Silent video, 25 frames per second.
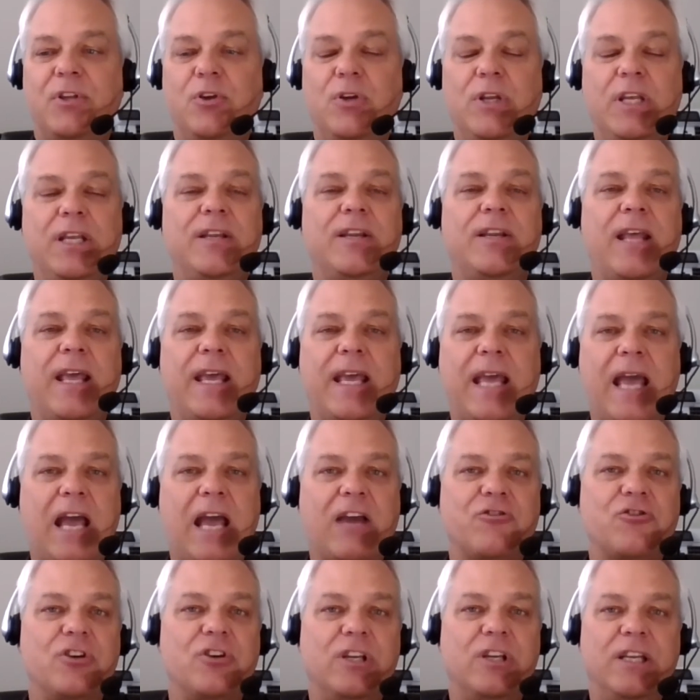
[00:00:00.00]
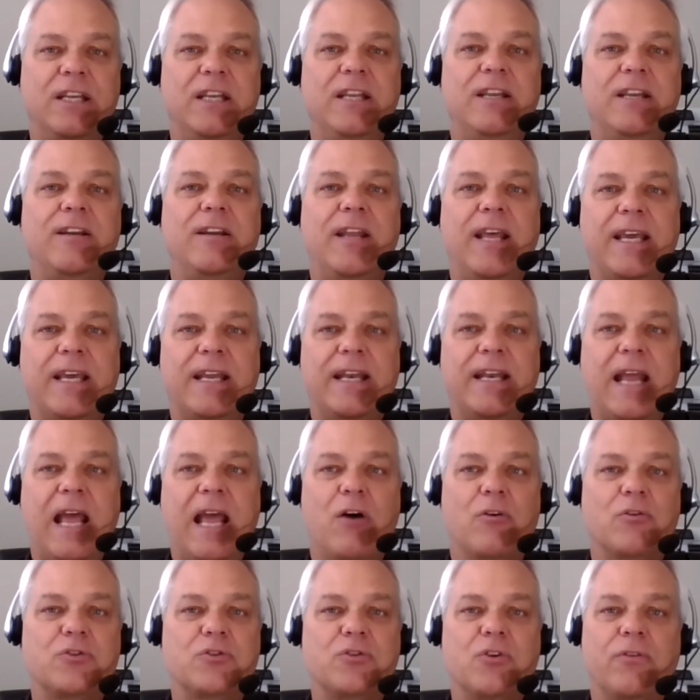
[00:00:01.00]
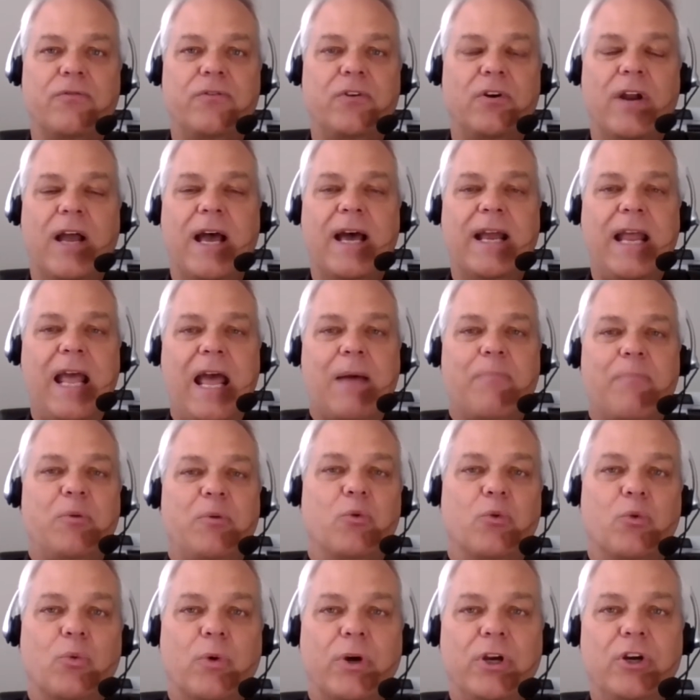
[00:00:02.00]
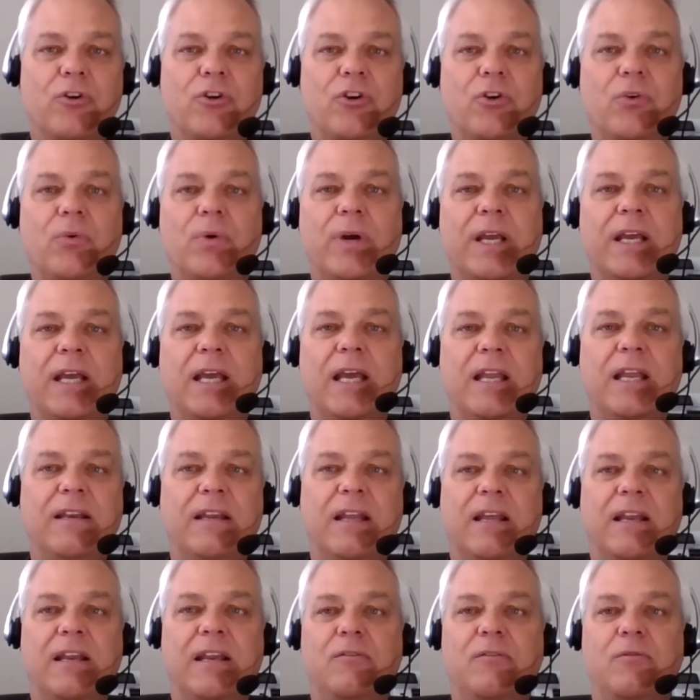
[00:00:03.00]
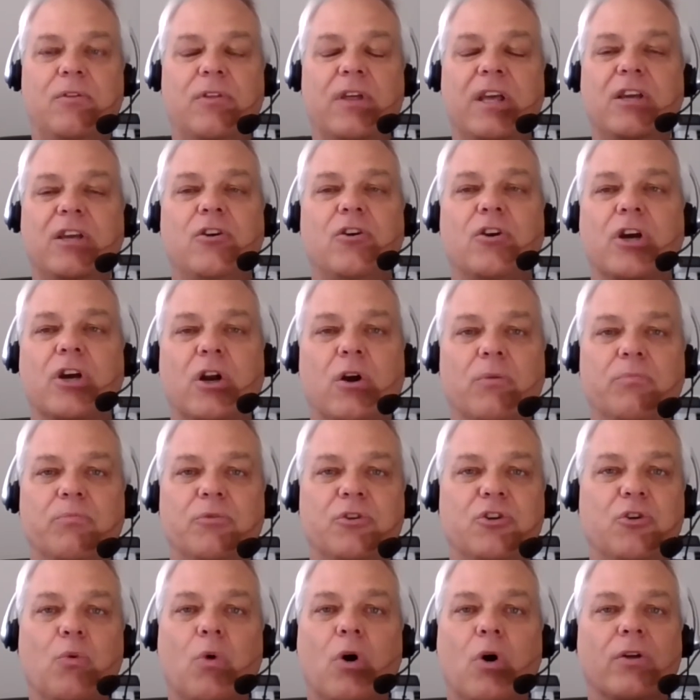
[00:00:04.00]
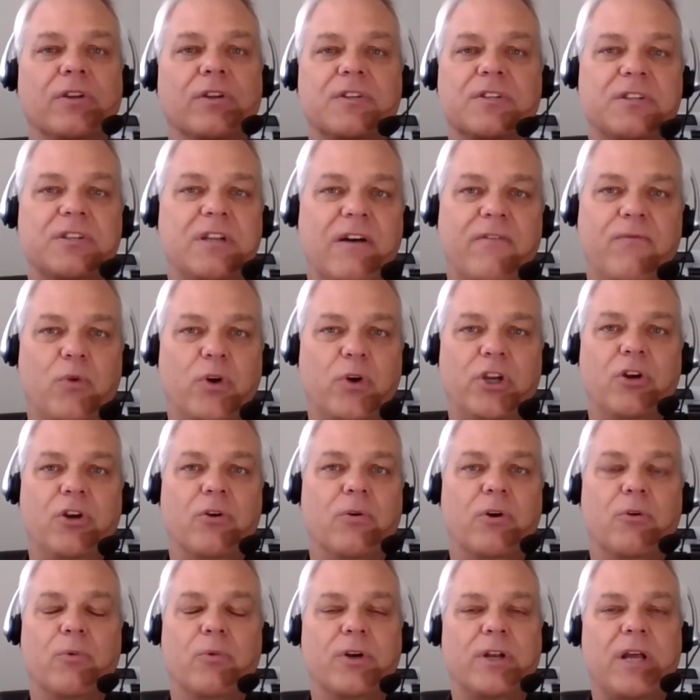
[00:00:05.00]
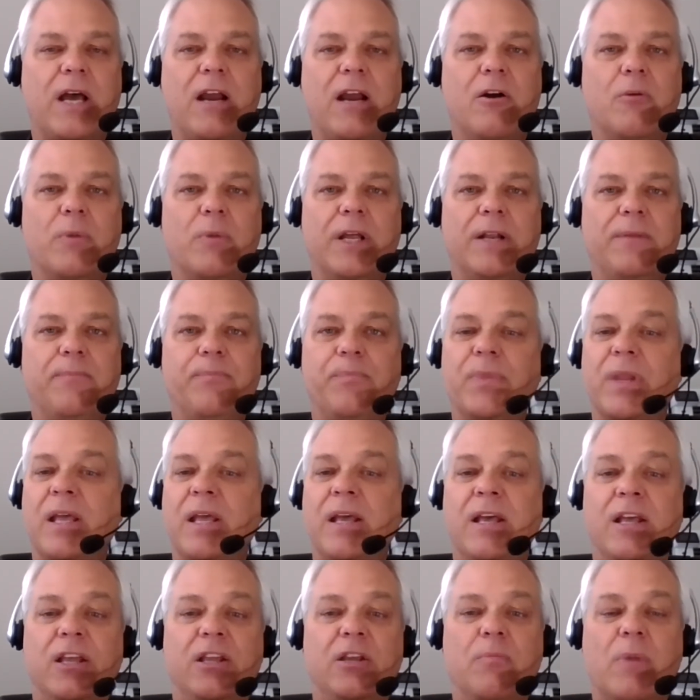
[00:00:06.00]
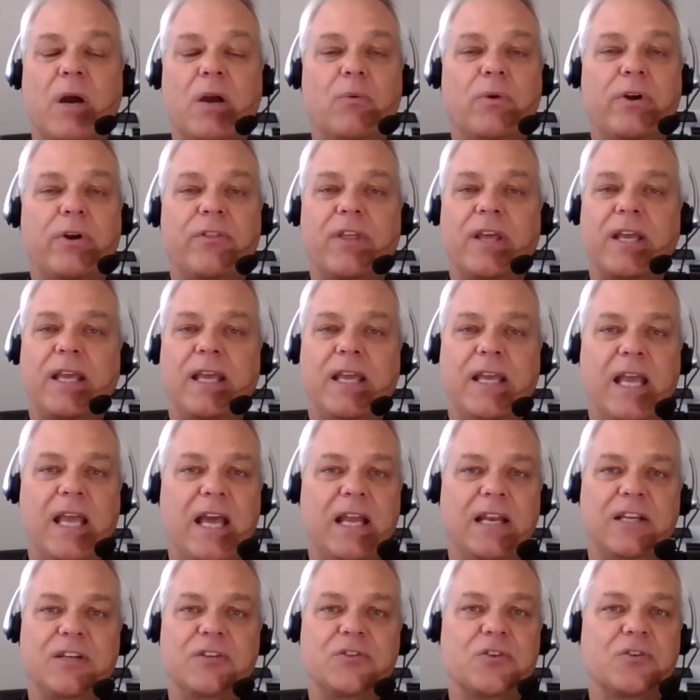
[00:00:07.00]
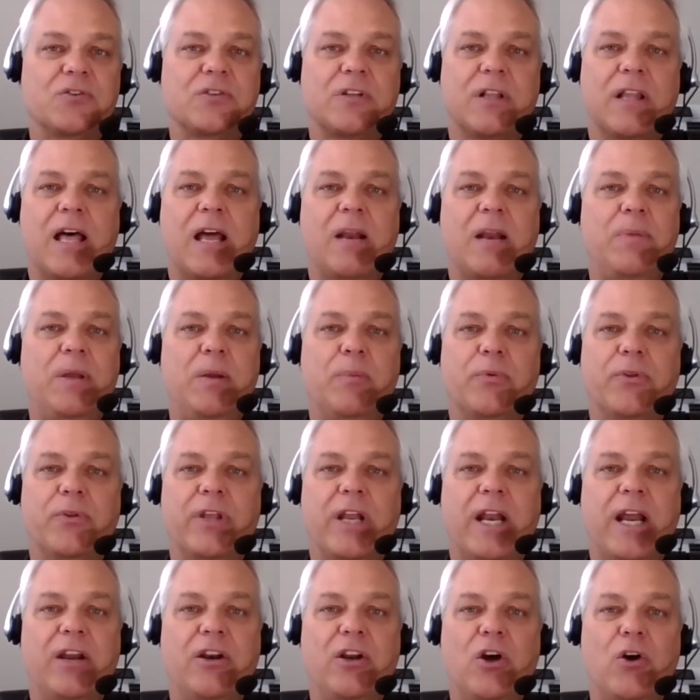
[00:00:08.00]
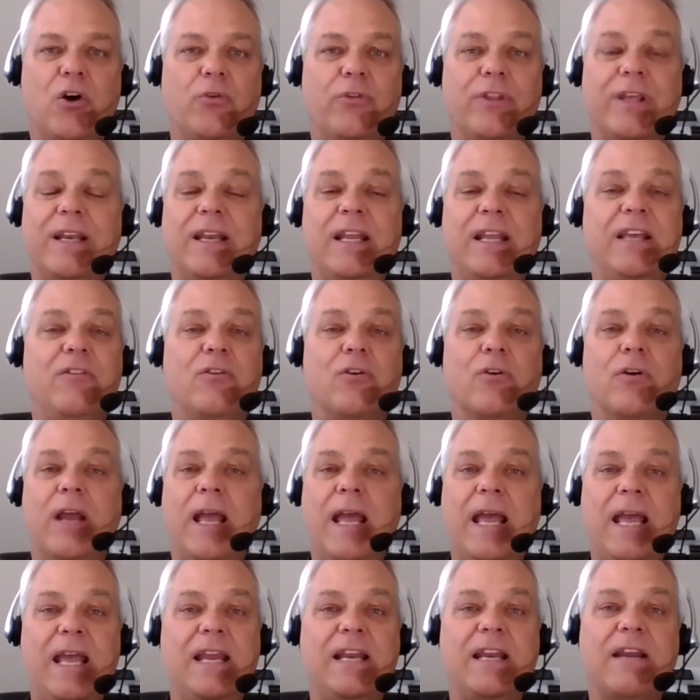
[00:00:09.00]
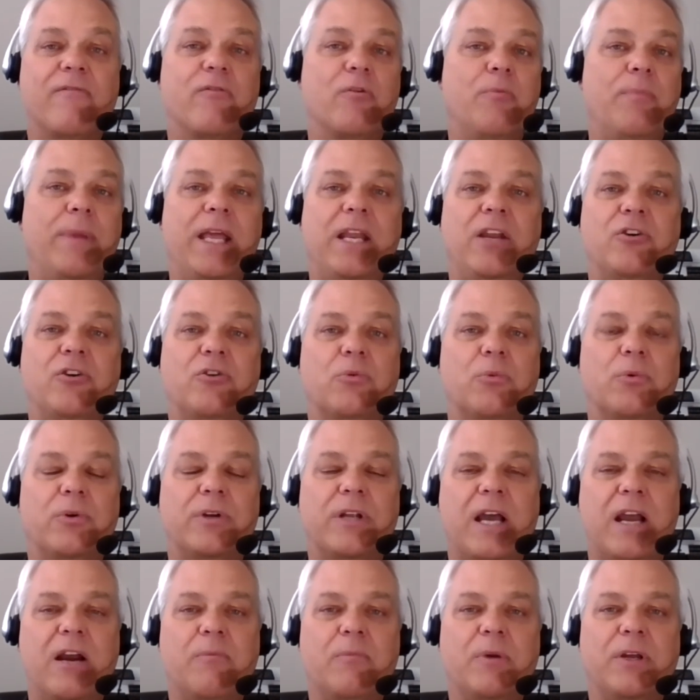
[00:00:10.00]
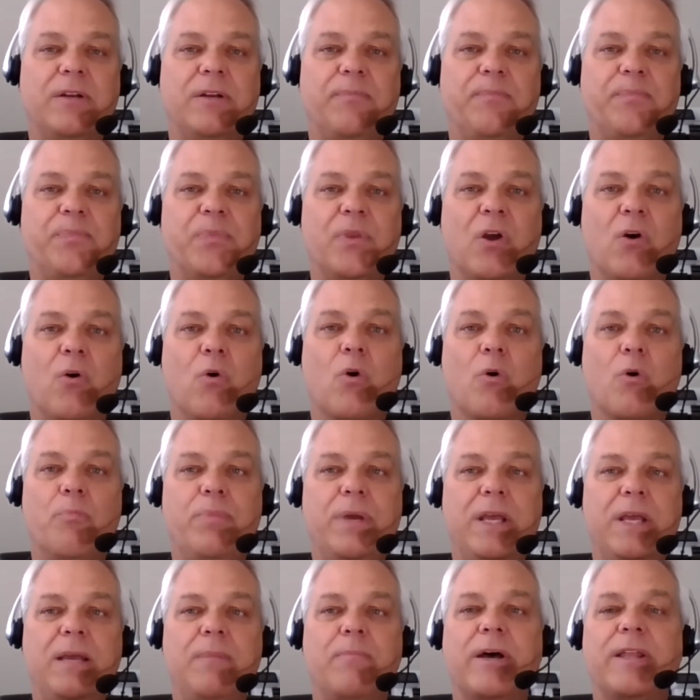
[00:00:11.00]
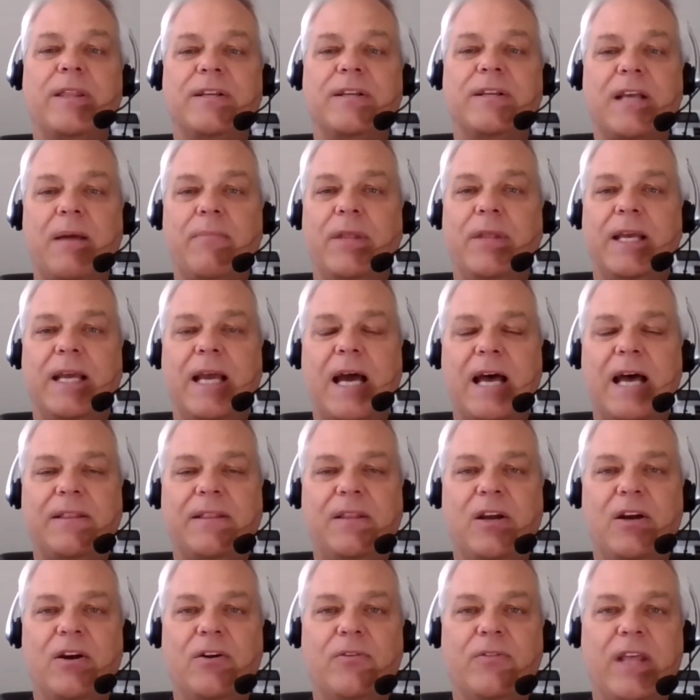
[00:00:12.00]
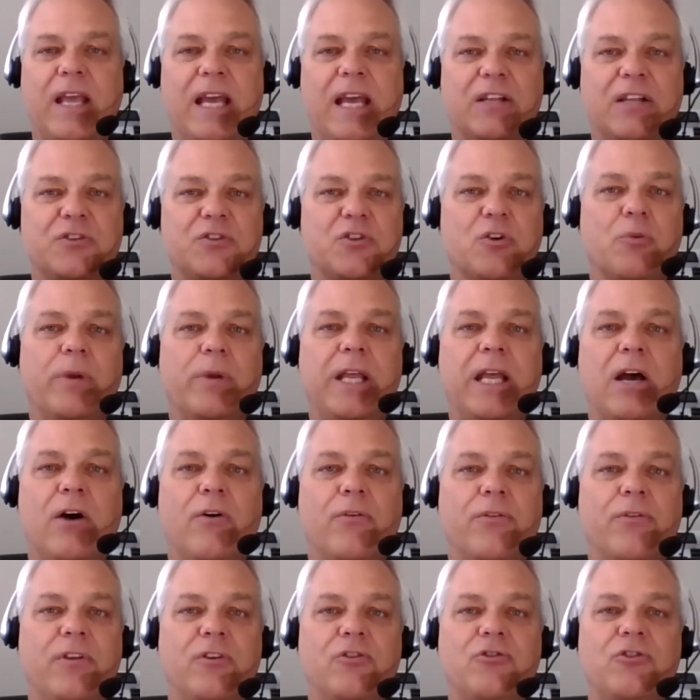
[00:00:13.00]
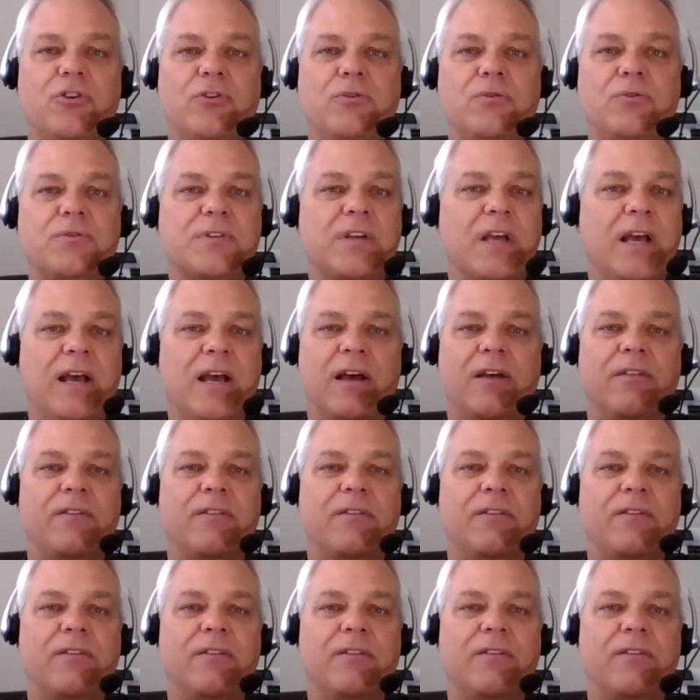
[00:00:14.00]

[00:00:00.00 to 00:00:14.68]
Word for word: You need to take action. You need to take it now. So if you're not happy with what you're doing and you think you're going to do all this stuff when you're in retirement, you might want to think again, because there's a lot of people that I know that either A, never made it to retirement, or B, by the time they got there, they had so many health issues